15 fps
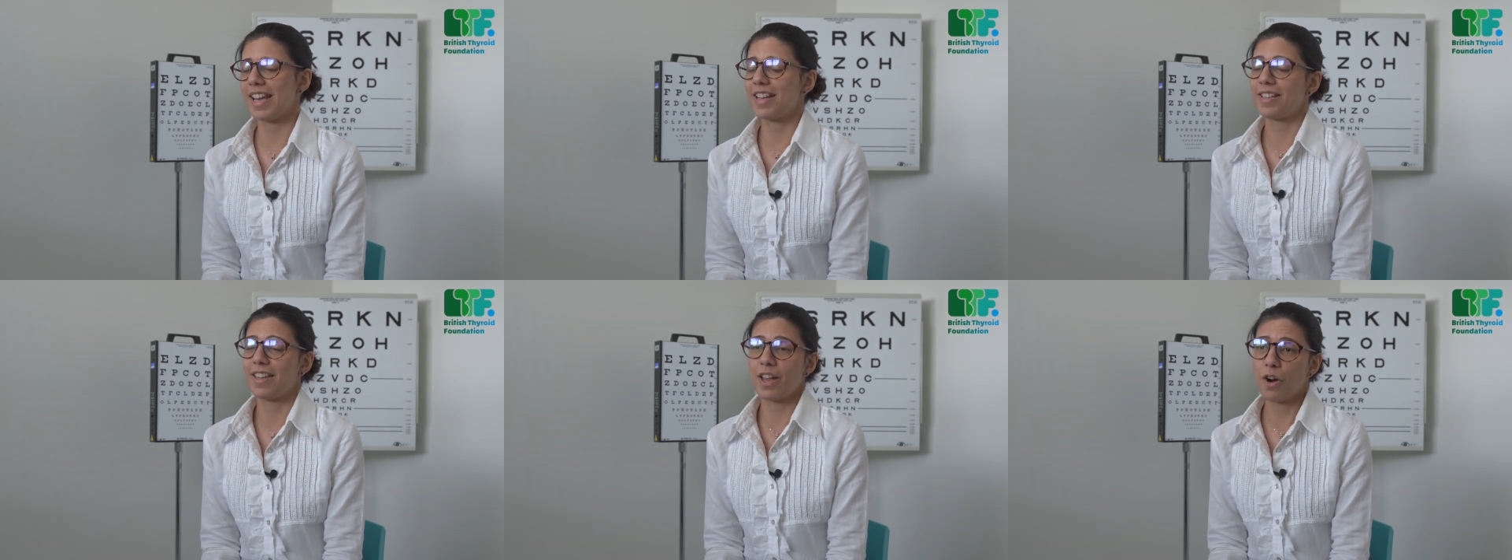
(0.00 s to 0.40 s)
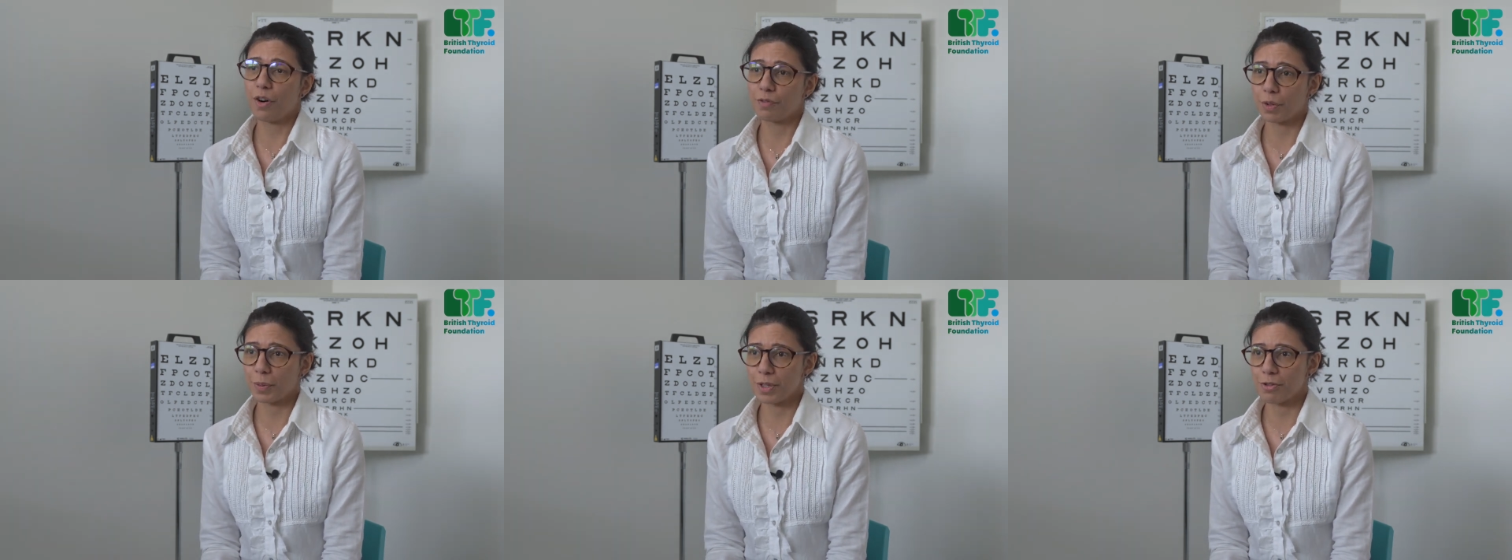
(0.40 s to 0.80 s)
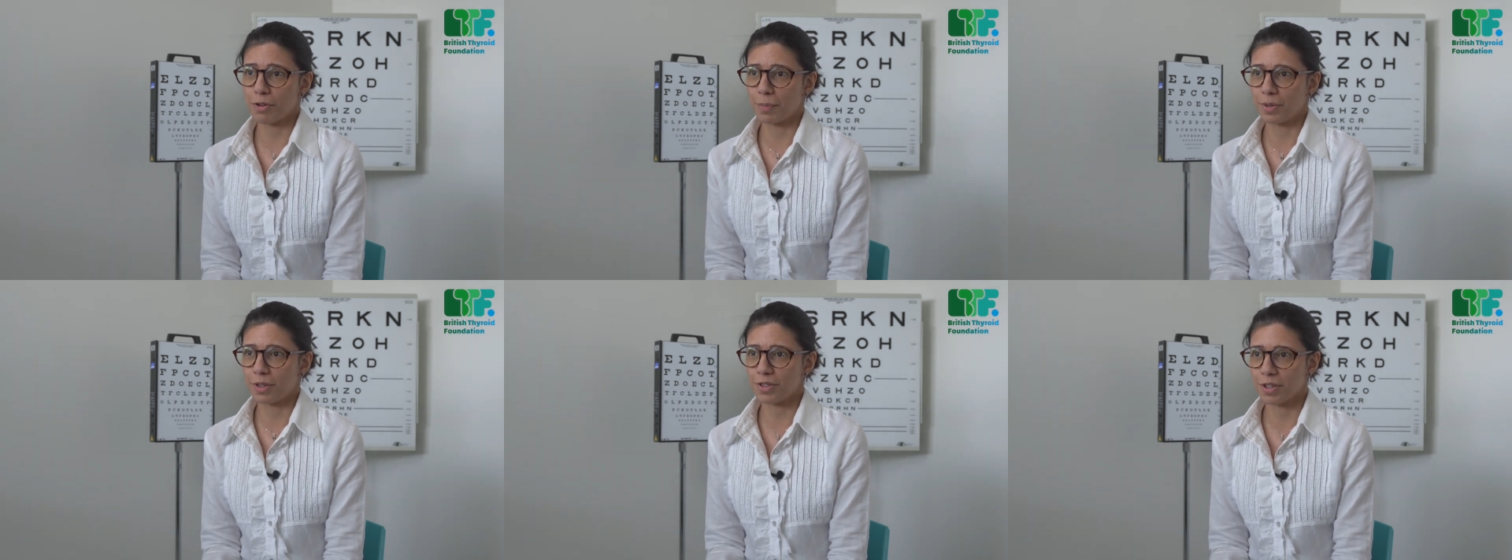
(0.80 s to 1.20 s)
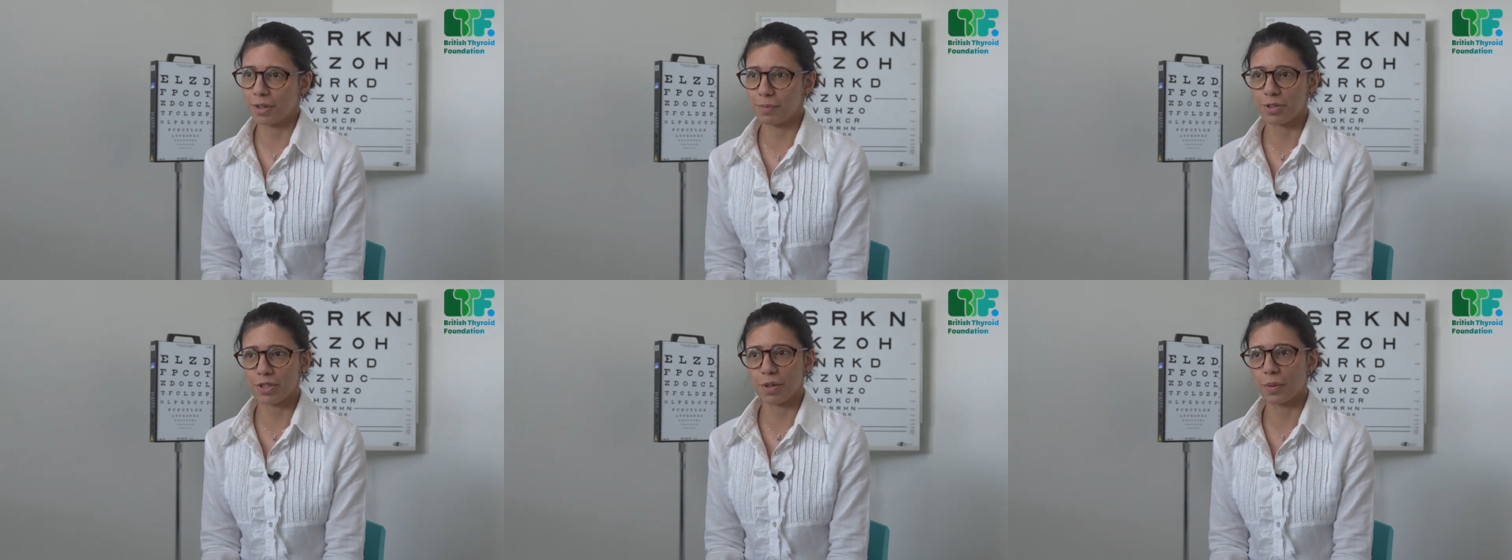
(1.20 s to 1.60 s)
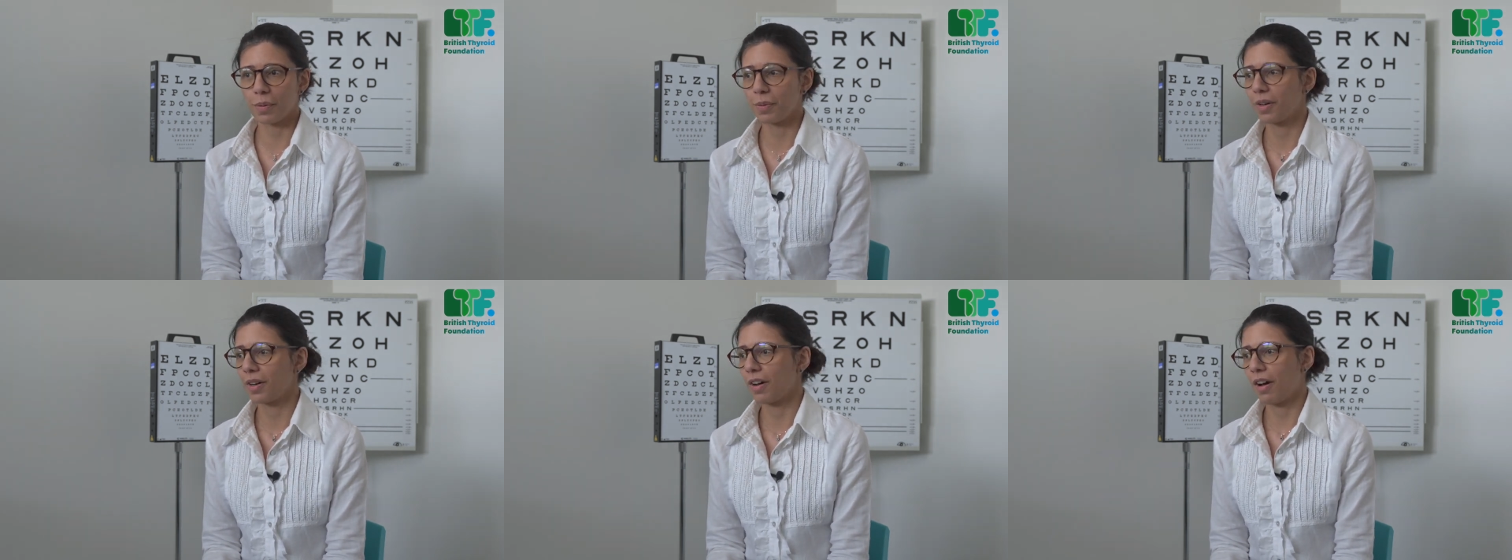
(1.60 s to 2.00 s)
they are very troublesome.
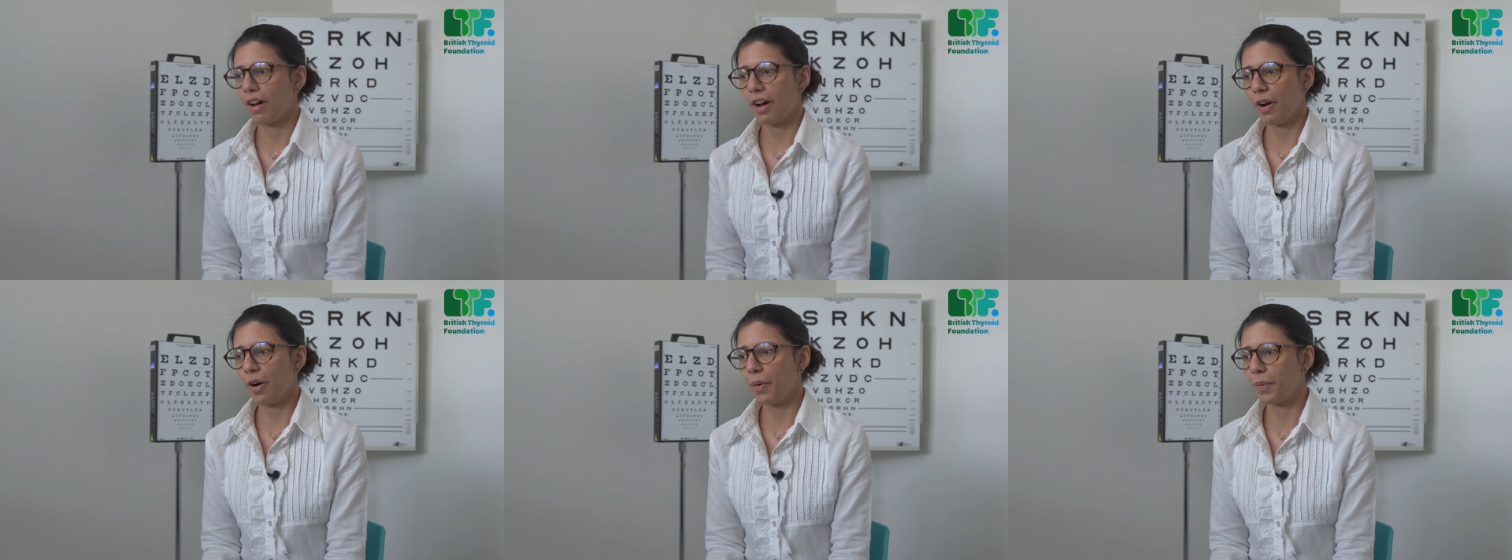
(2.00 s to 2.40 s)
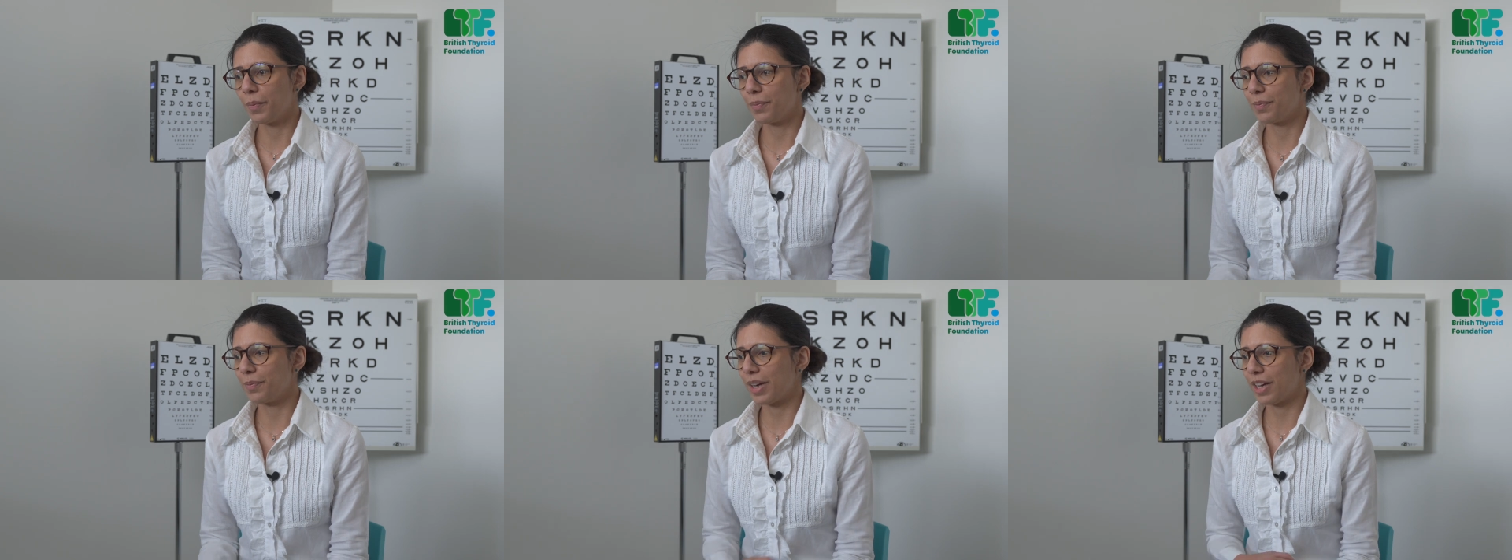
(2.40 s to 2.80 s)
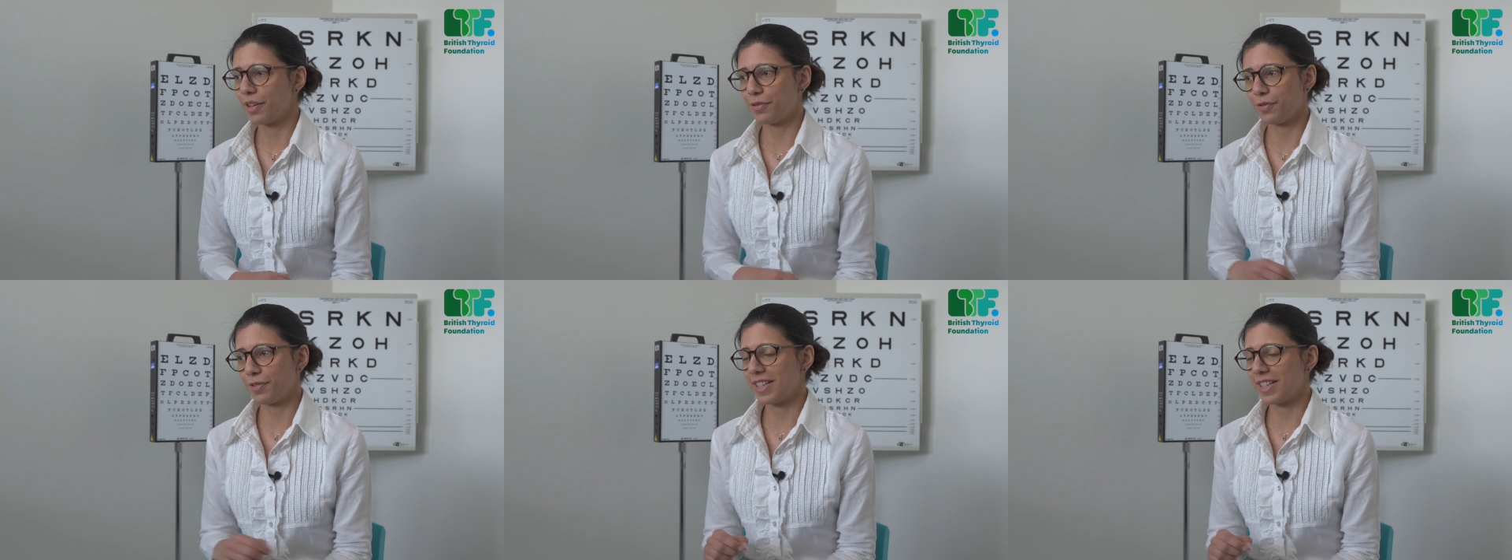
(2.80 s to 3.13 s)
So if